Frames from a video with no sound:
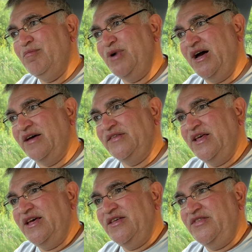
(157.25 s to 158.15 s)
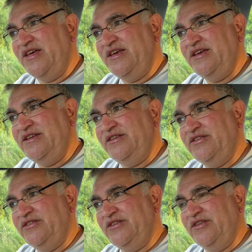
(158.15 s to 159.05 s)
But the
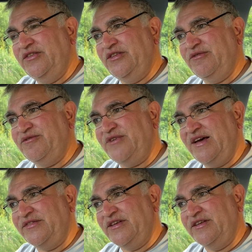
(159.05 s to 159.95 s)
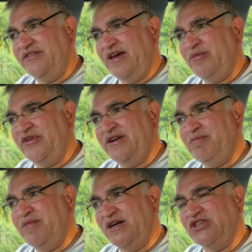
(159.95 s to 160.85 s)
fact that they were
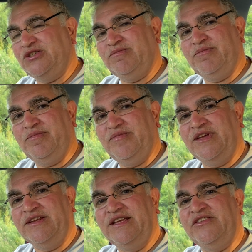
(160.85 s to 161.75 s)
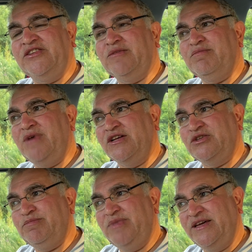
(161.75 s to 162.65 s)
they needed a
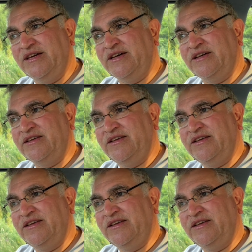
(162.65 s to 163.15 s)
much bigger,